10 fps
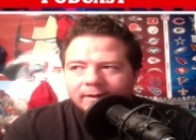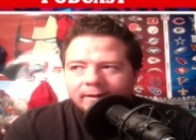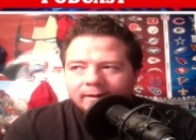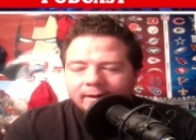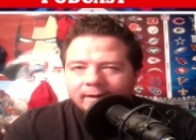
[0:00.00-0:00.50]

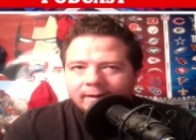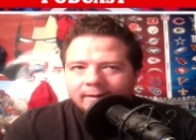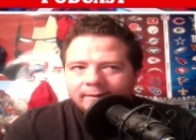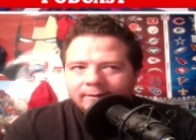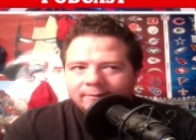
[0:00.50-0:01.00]
and uh, I,
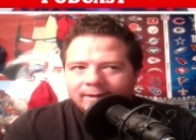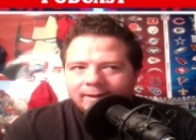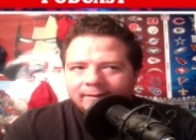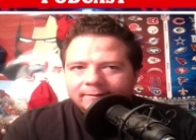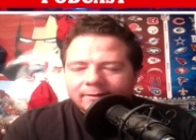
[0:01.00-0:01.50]
you know,
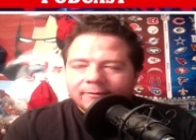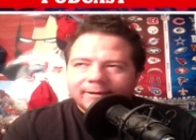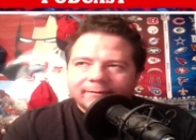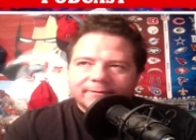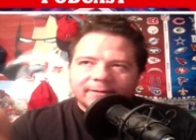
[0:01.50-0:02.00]
I no,
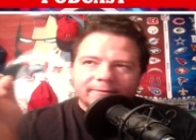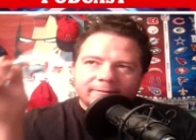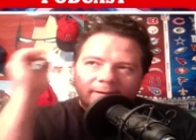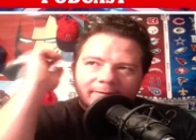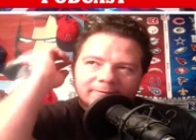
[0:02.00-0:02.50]
I don't think it,
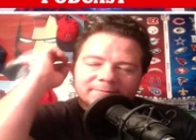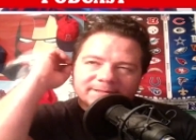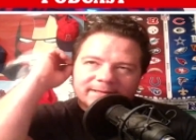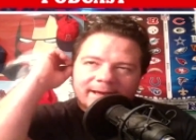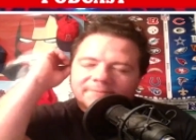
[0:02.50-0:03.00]
no, it
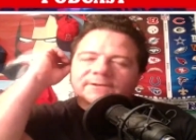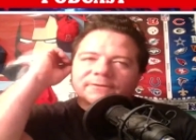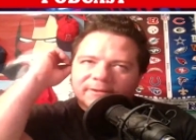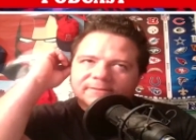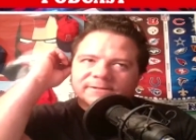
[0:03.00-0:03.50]
was yeah, it was
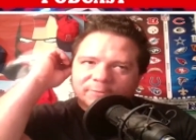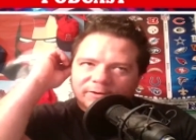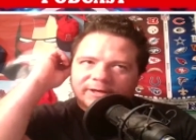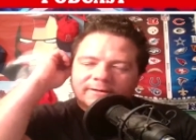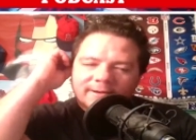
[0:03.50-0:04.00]
earlier this
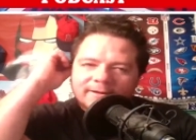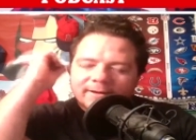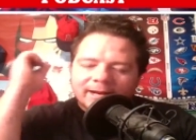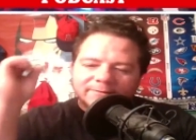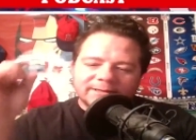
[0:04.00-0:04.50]
morning,
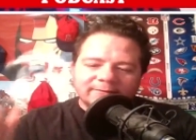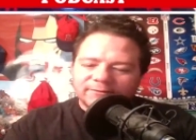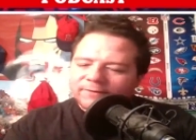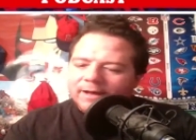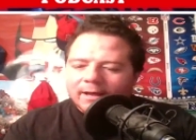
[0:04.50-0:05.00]
and I was like,
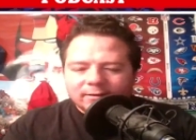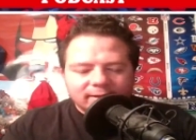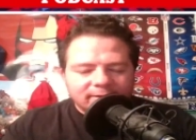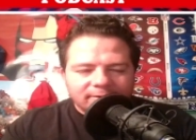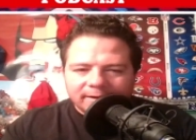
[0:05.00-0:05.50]
do not
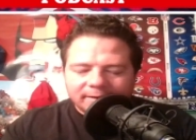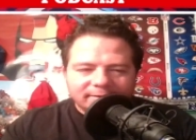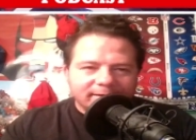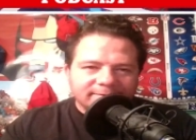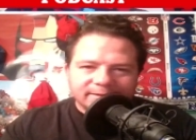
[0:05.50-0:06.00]
click on
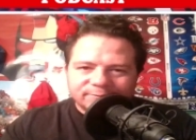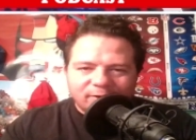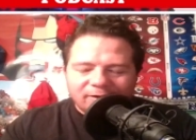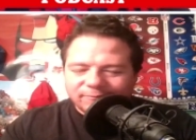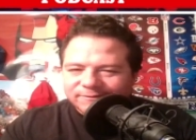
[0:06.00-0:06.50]
anything that says
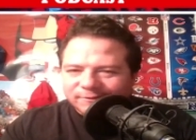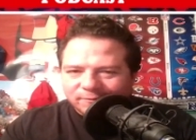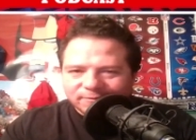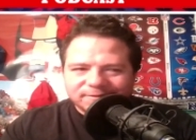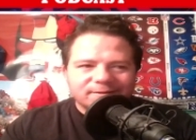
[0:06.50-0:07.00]
raw
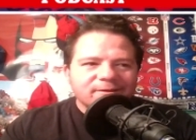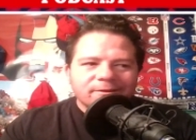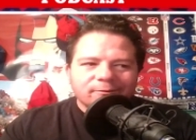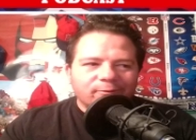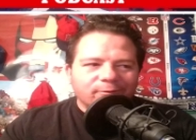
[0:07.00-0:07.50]
results
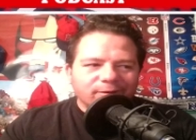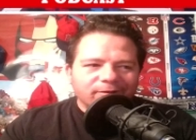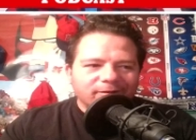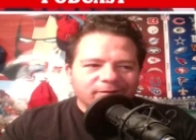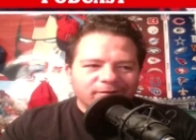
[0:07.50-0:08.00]
or
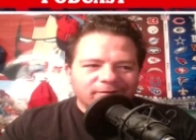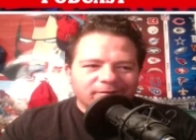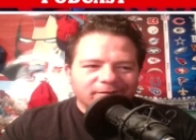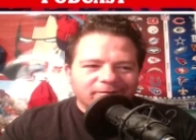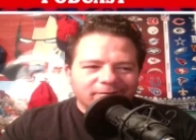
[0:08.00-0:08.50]
you know
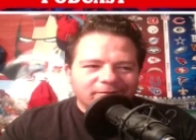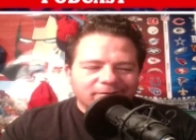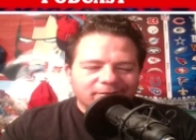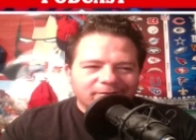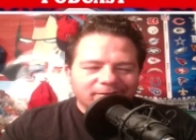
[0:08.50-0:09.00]
or or
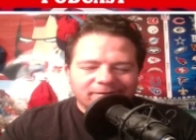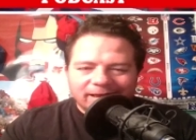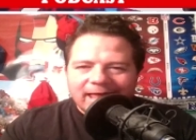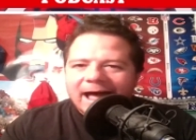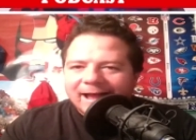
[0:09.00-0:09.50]
or, or
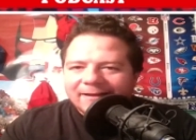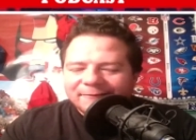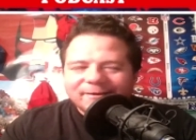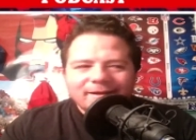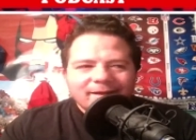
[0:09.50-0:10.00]
live